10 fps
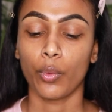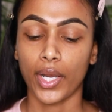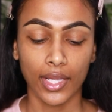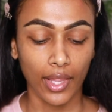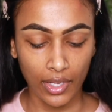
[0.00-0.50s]
What
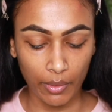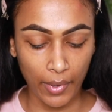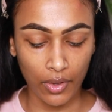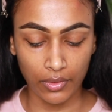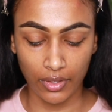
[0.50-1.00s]
I like
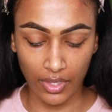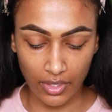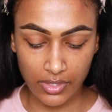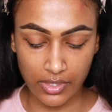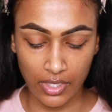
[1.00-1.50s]
about
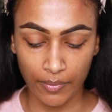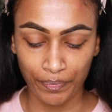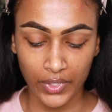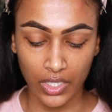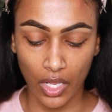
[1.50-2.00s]
this
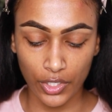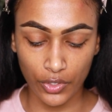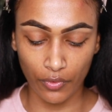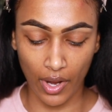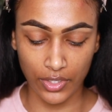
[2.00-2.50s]
color
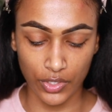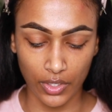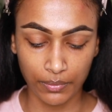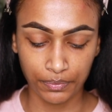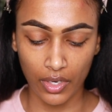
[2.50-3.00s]

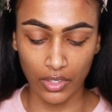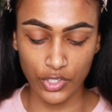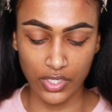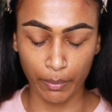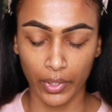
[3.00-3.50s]
corrector, and I'll
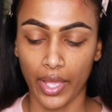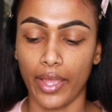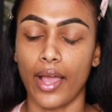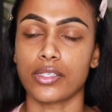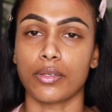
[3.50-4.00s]
just apply it as